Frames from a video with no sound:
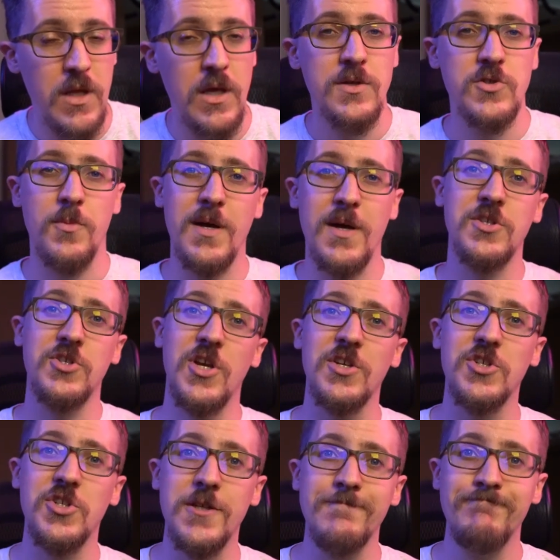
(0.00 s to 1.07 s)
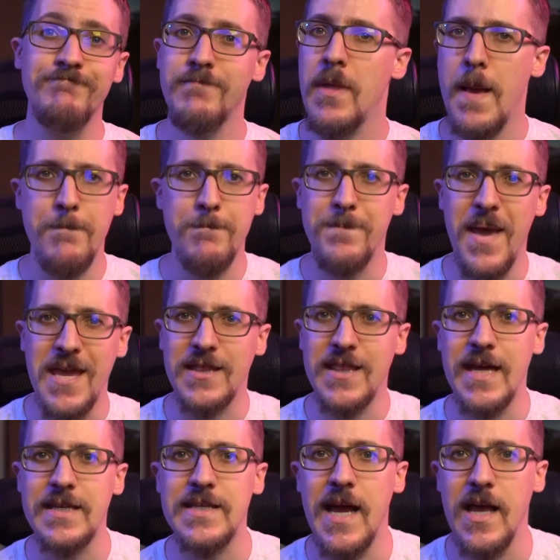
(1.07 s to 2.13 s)
So my suggestion? Bake
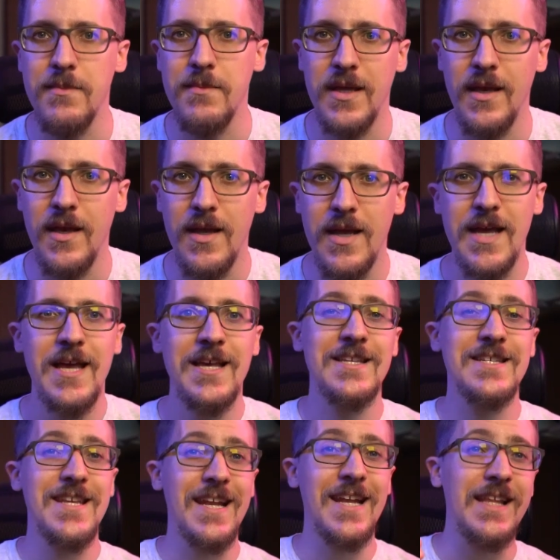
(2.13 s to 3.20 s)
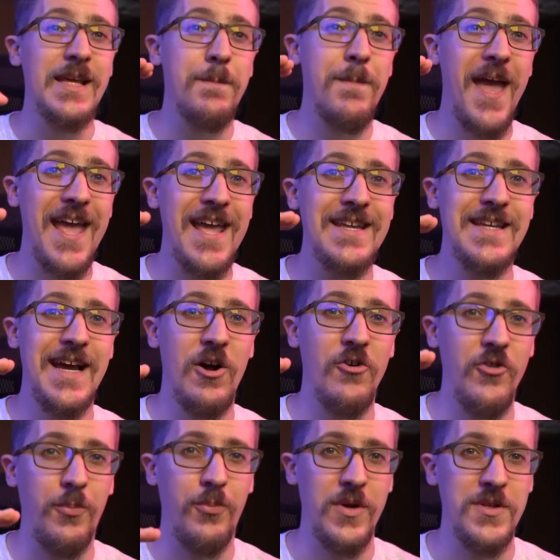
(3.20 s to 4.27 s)
that time in. Steadily pay down
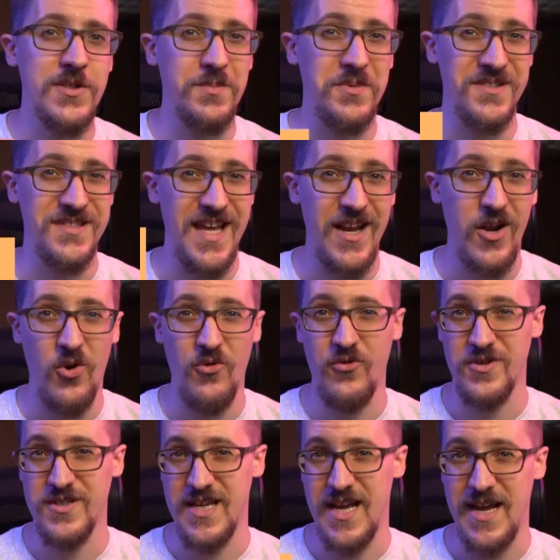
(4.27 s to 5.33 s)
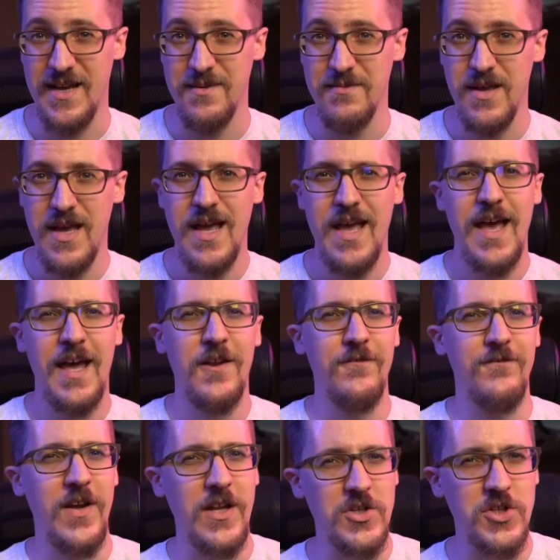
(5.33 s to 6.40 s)
the principal debt over time, and
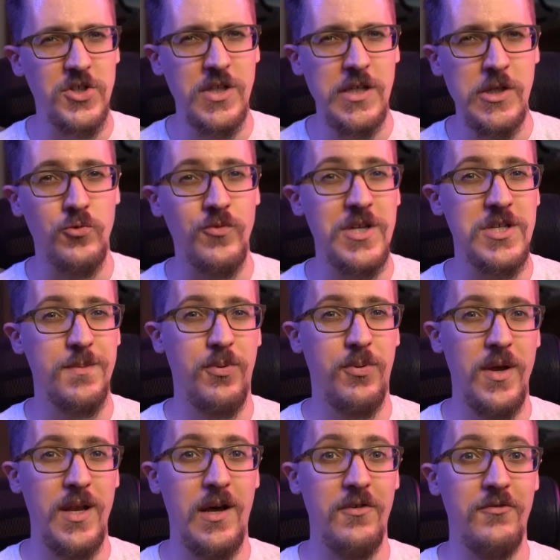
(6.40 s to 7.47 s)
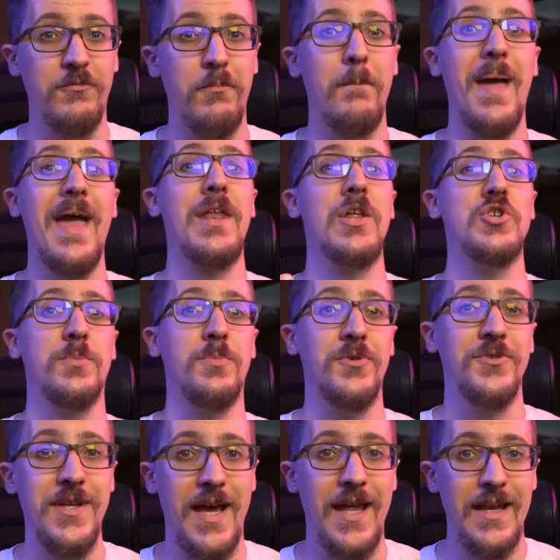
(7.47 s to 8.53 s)
eventually you'll reach a point of manageable
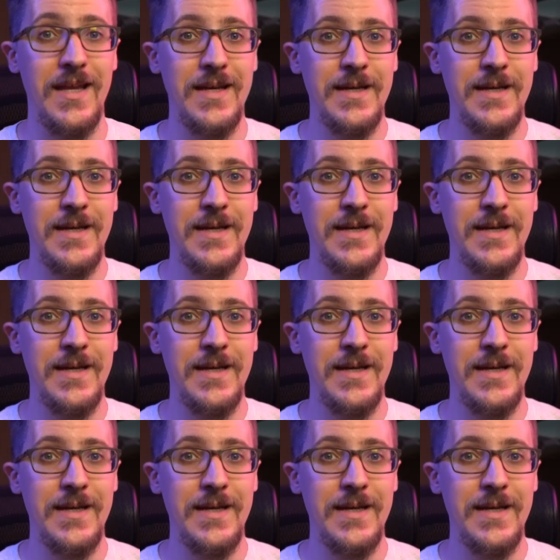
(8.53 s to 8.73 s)
debt.